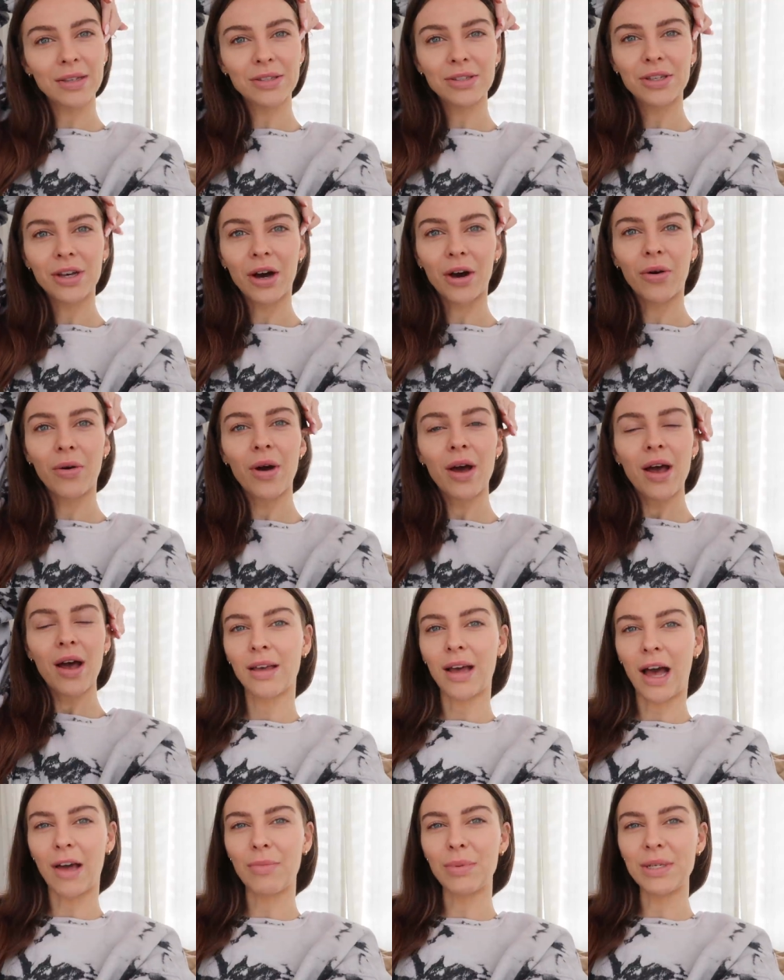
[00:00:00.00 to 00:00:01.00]
So
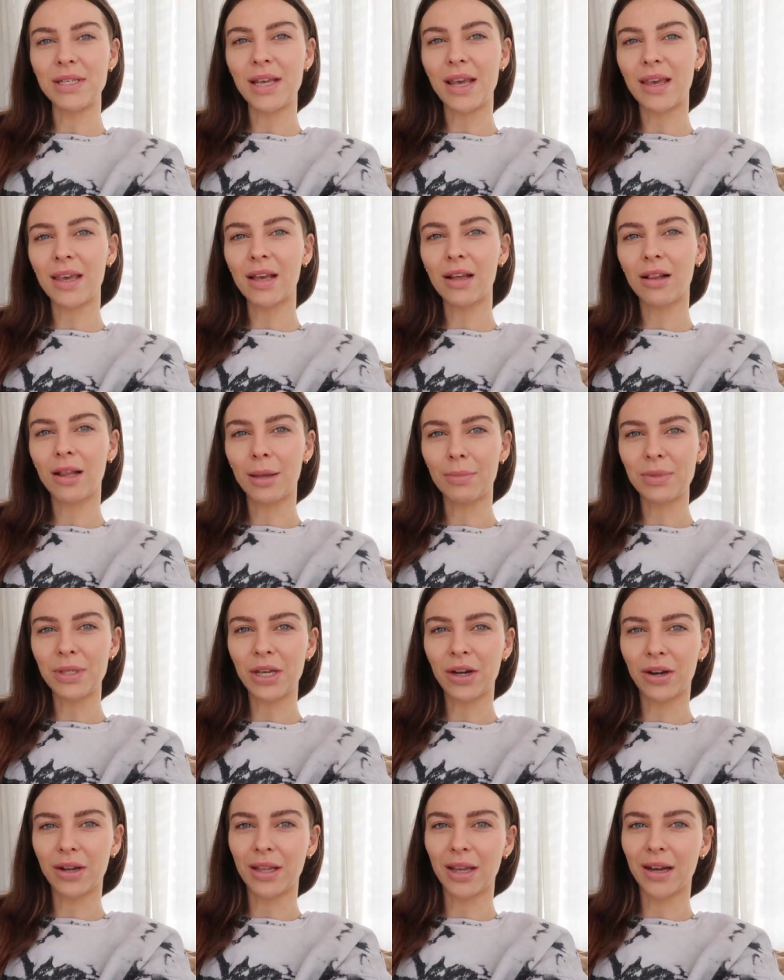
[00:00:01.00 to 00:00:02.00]
I've been taking clips
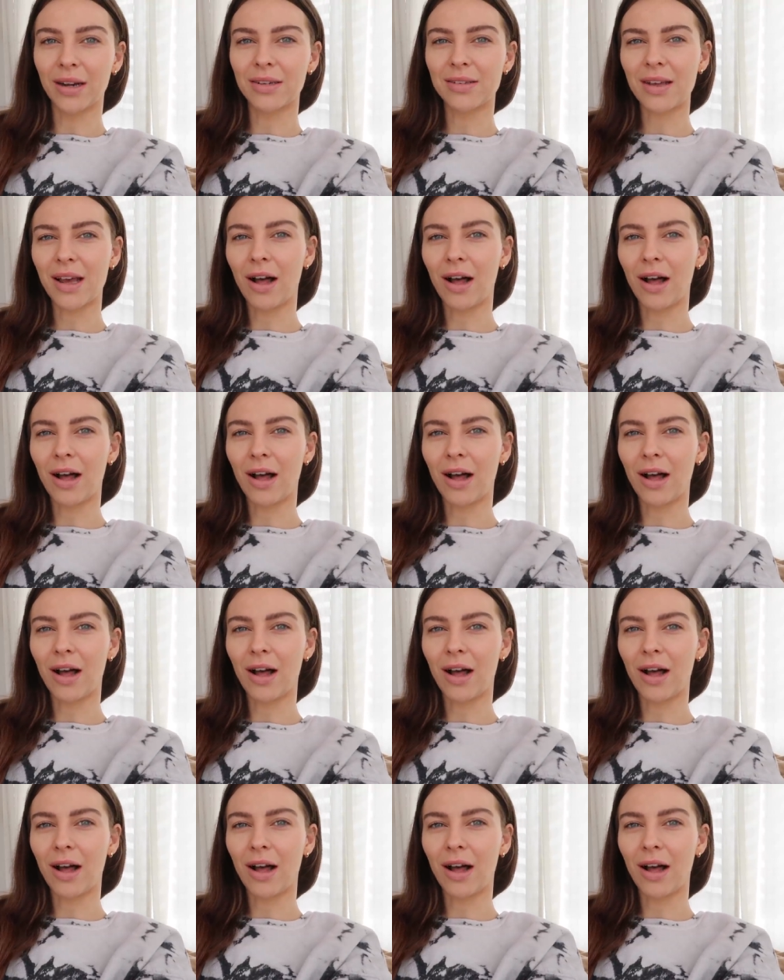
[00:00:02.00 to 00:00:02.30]
here and there to